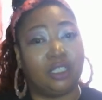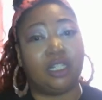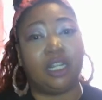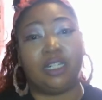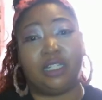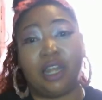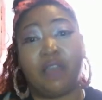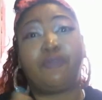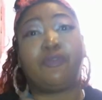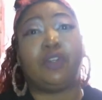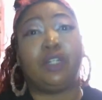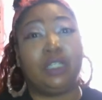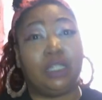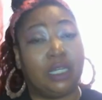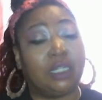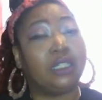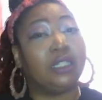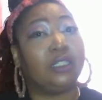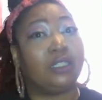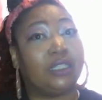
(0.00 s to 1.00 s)
definitely
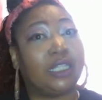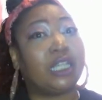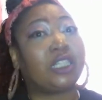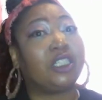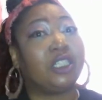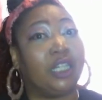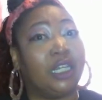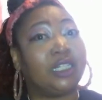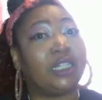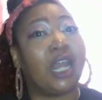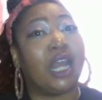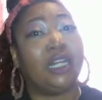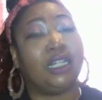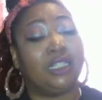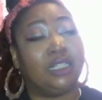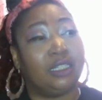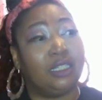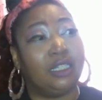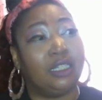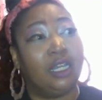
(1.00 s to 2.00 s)
a section like that
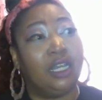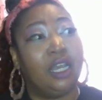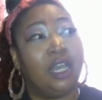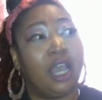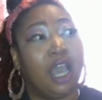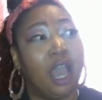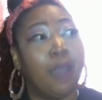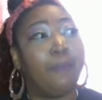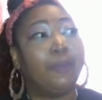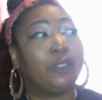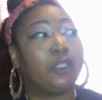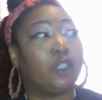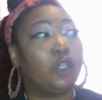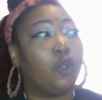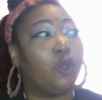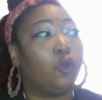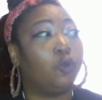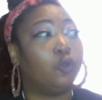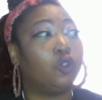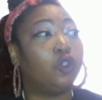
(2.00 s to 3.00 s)
in
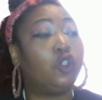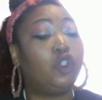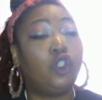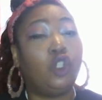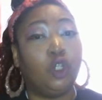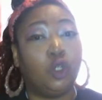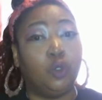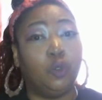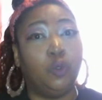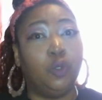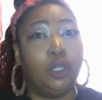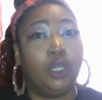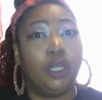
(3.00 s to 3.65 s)
episode 2.